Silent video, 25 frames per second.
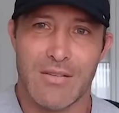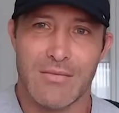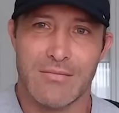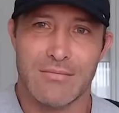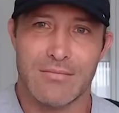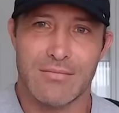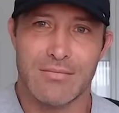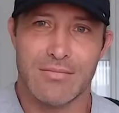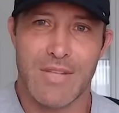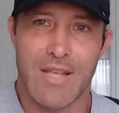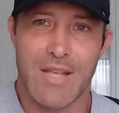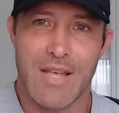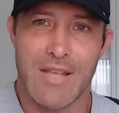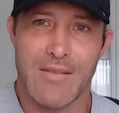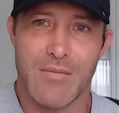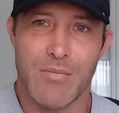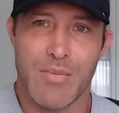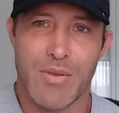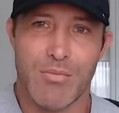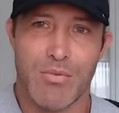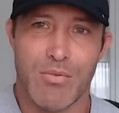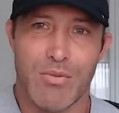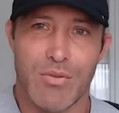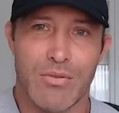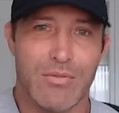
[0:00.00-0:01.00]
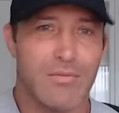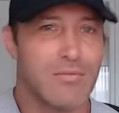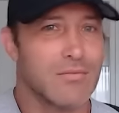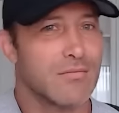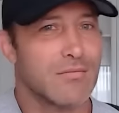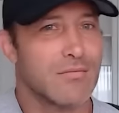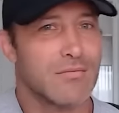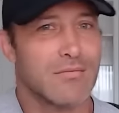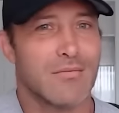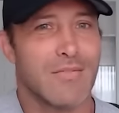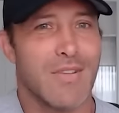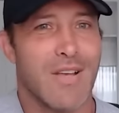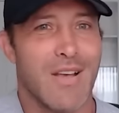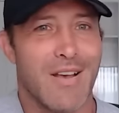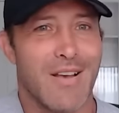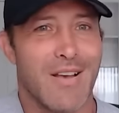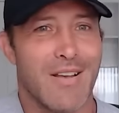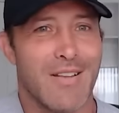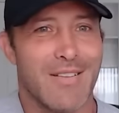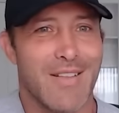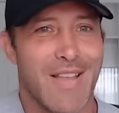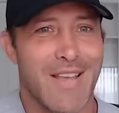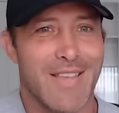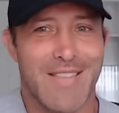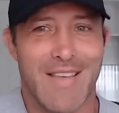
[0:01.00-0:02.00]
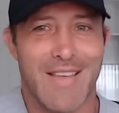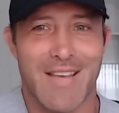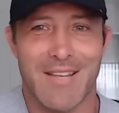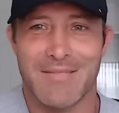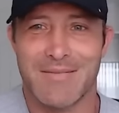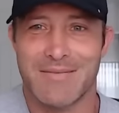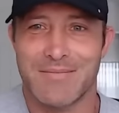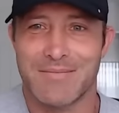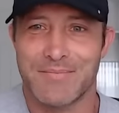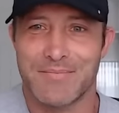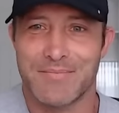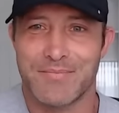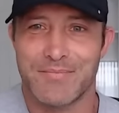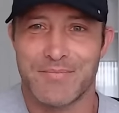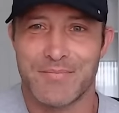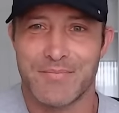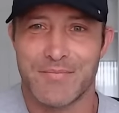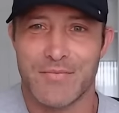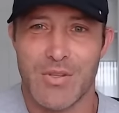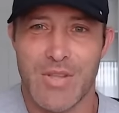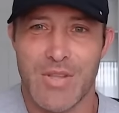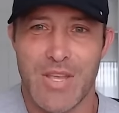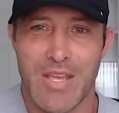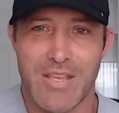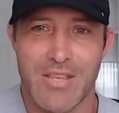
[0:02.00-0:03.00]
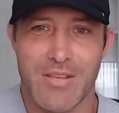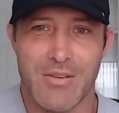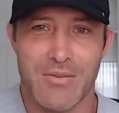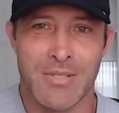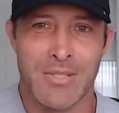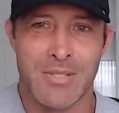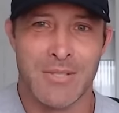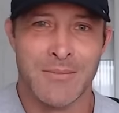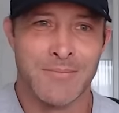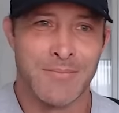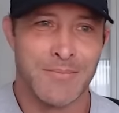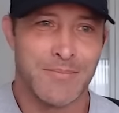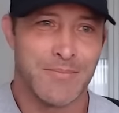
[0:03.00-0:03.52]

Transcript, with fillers: I'm glad that people like that. So thank you.